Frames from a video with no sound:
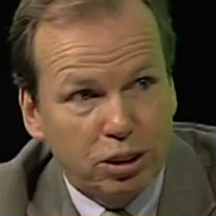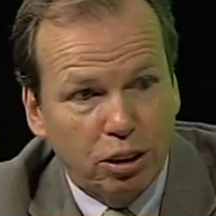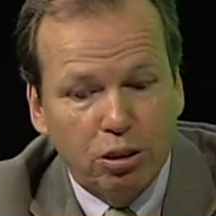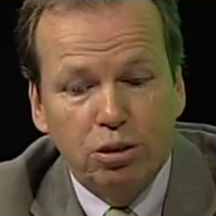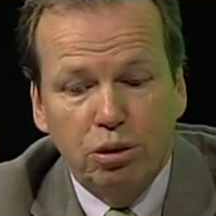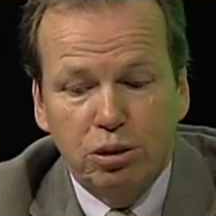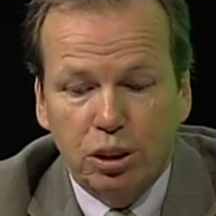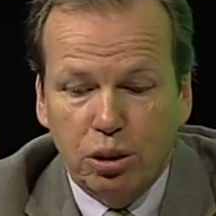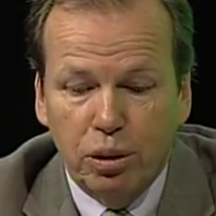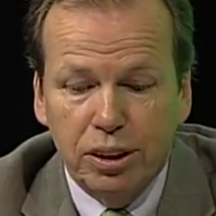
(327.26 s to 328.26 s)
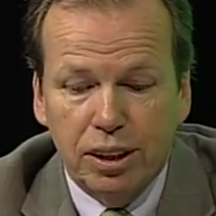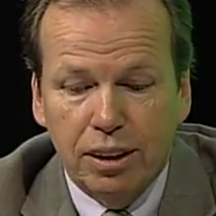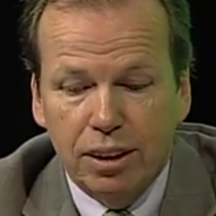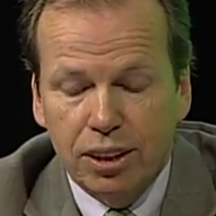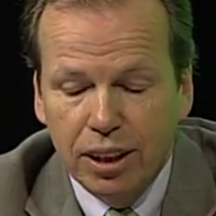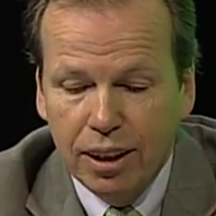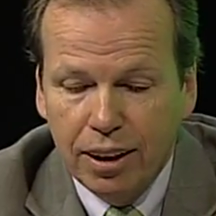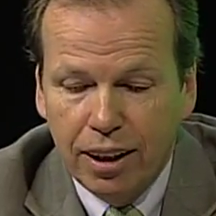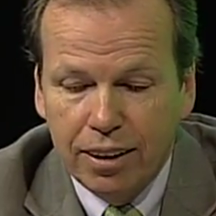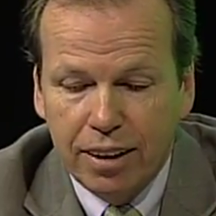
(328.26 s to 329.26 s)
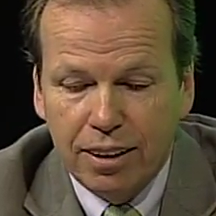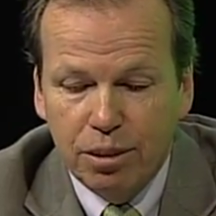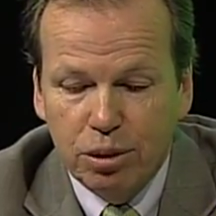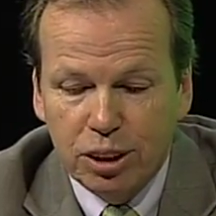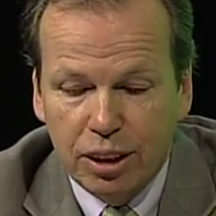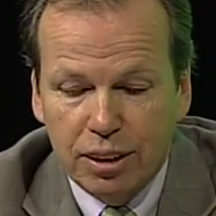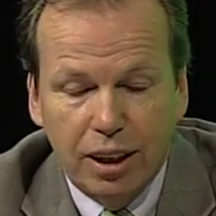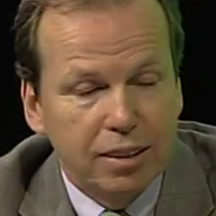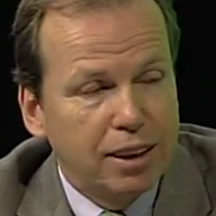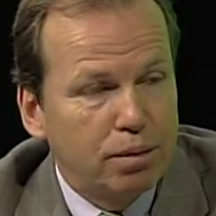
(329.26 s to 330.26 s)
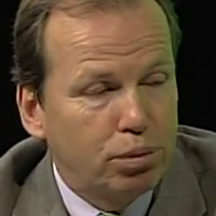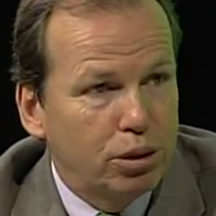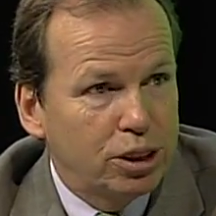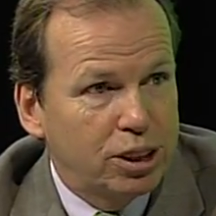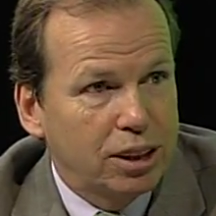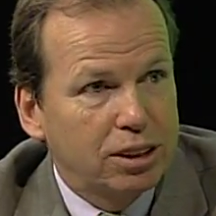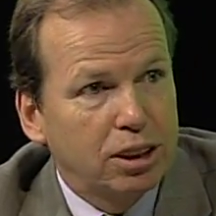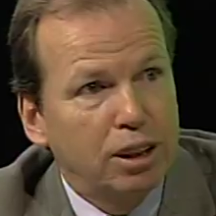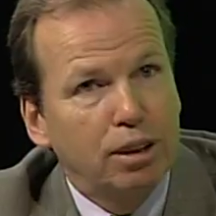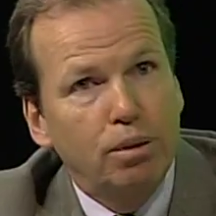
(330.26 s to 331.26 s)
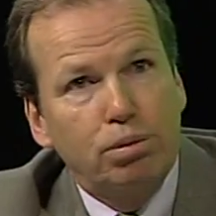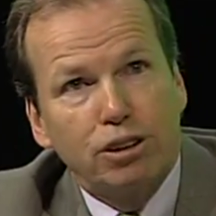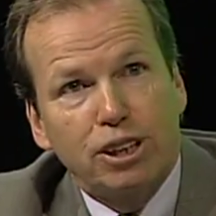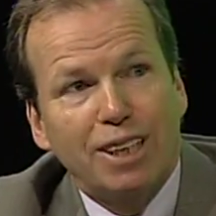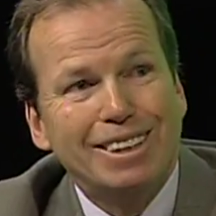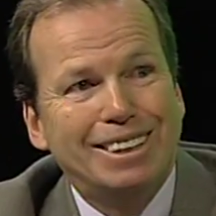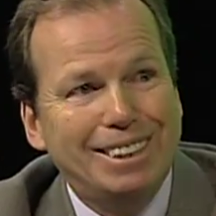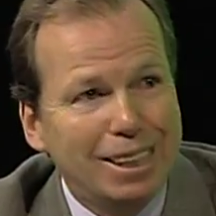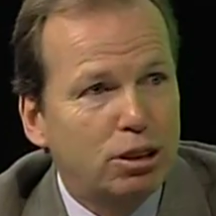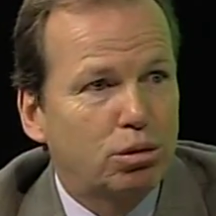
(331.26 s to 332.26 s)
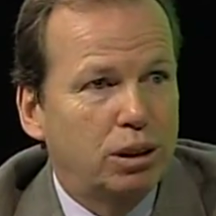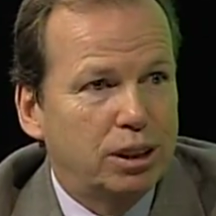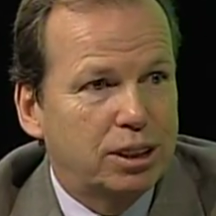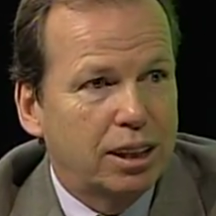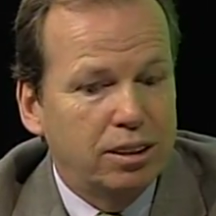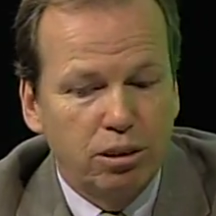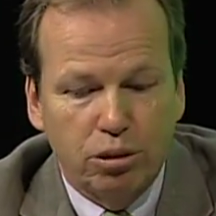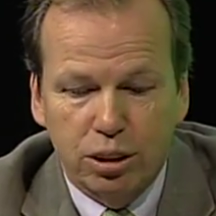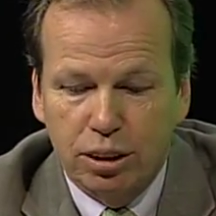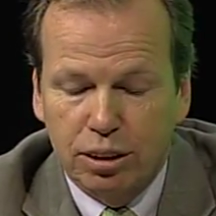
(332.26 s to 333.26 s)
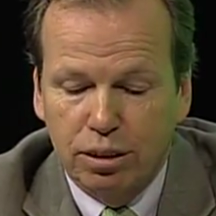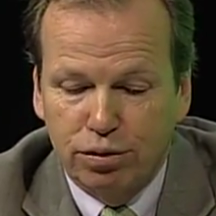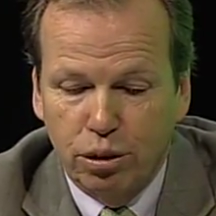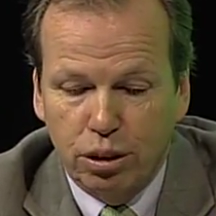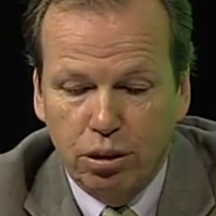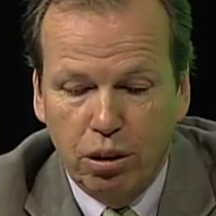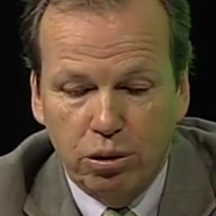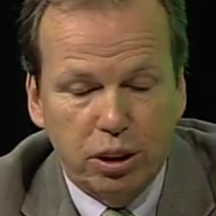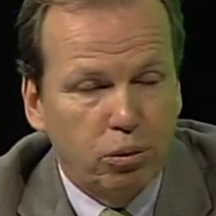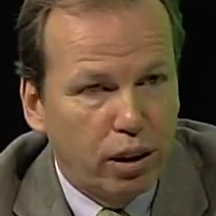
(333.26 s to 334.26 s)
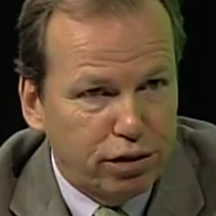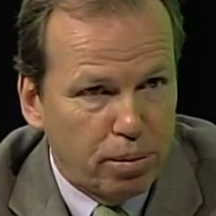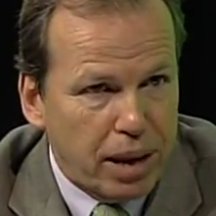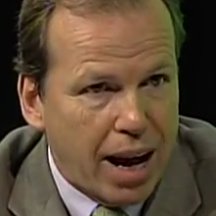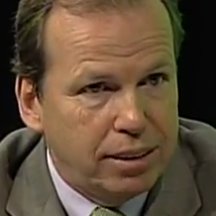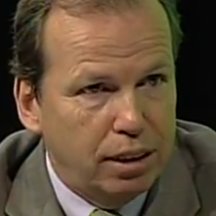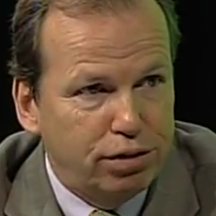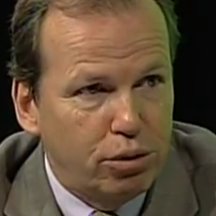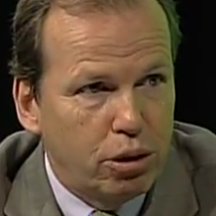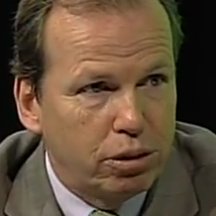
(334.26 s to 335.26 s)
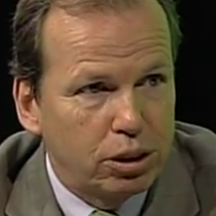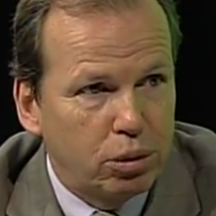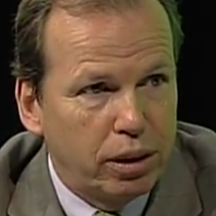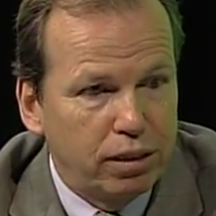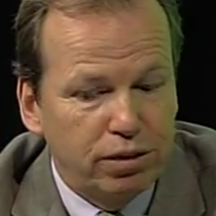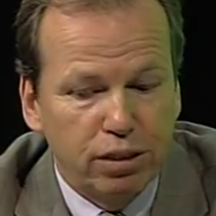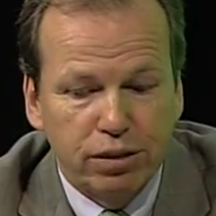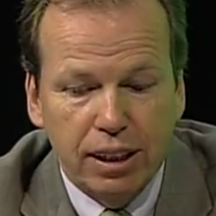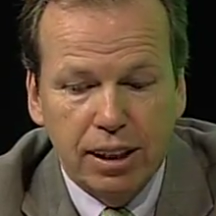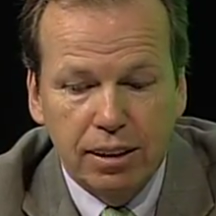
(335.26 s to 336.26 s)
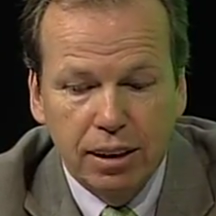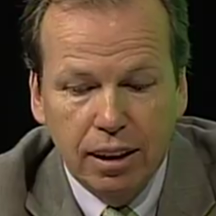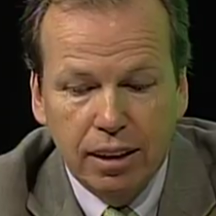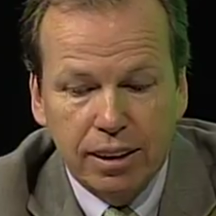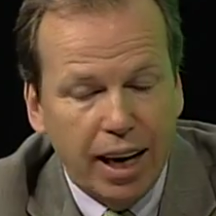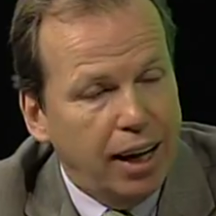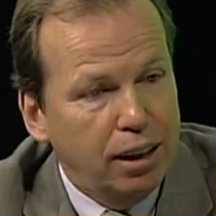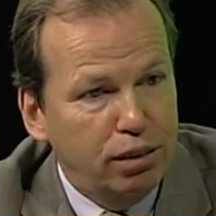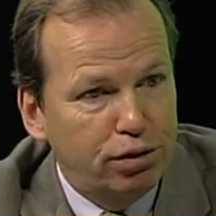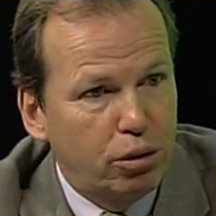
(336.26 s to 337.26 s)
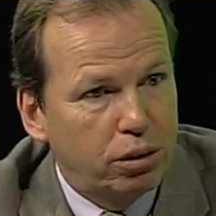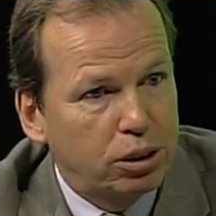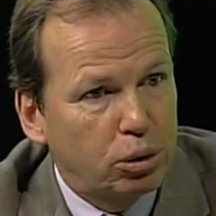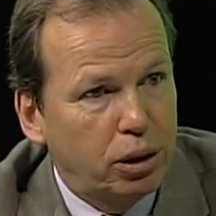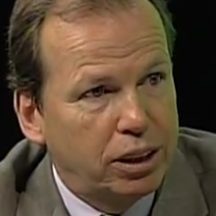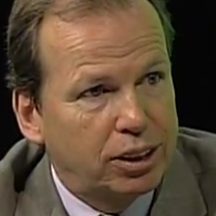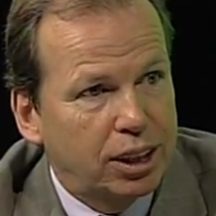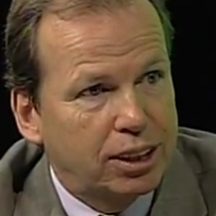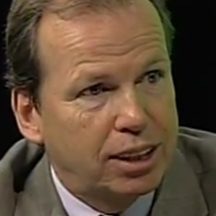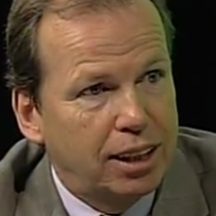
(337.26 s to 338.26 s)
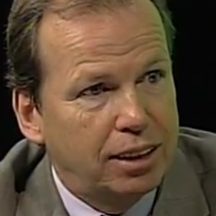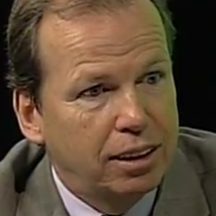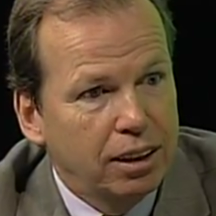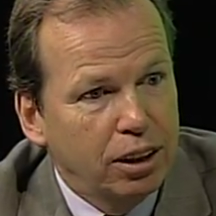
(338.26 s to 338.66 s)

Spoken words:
The good news in Quincy is that there was a 10.6% decrease in notices to foreclose. It went from 94 in 2015 to 84 in 2016.